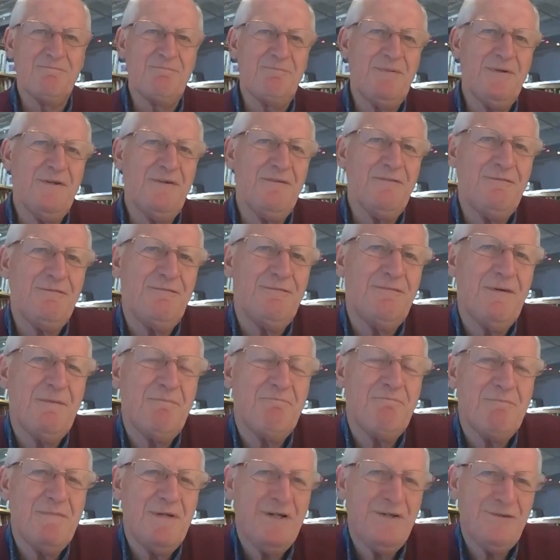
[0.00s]
But for
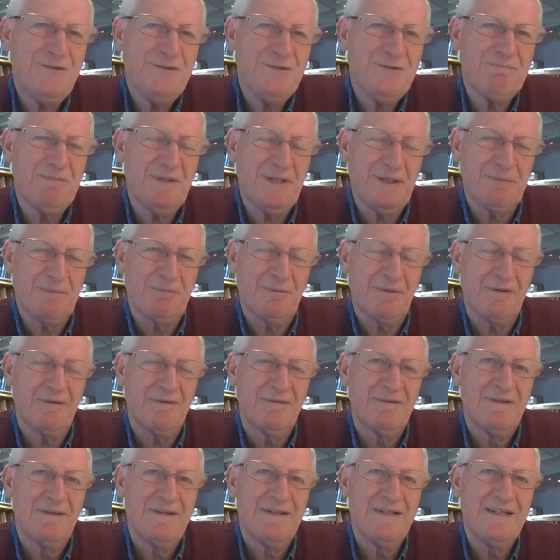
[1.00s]
most people,